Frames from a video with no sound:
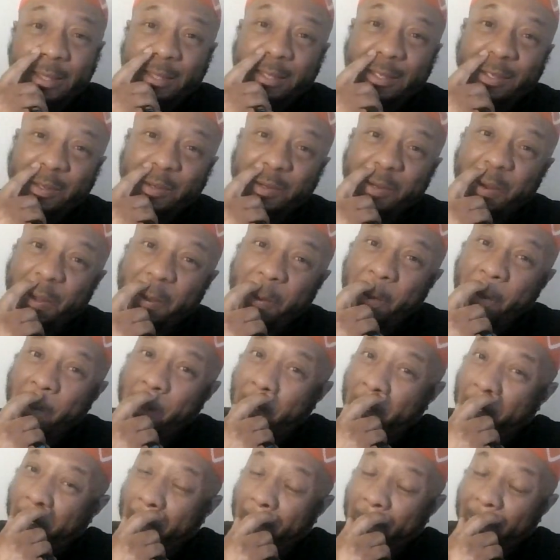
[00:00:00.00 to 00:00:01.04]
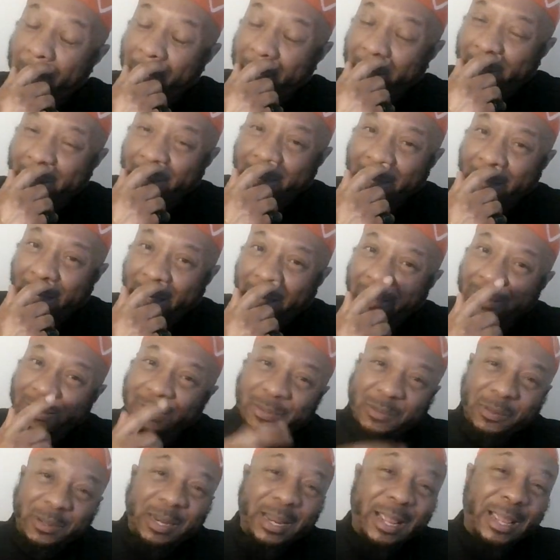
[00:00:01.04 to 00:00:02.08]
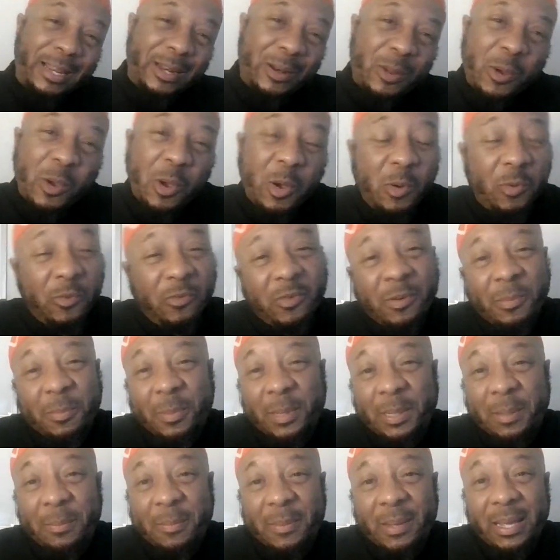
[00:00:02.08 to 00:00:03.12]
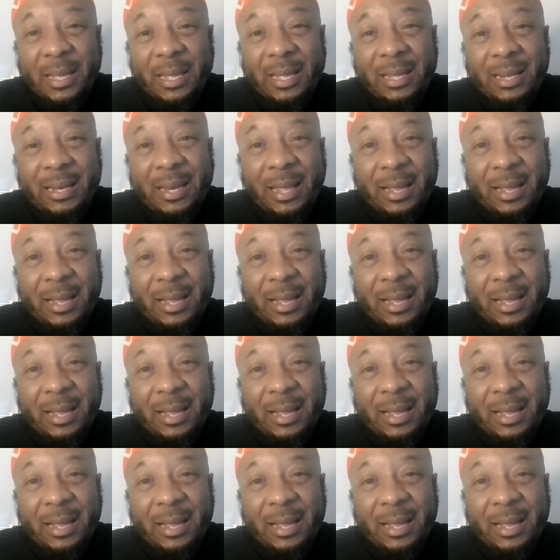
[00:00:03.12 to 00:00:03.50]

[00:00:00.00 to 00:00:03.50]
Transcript: You know? I'm like, so it ain't no hope for me, man.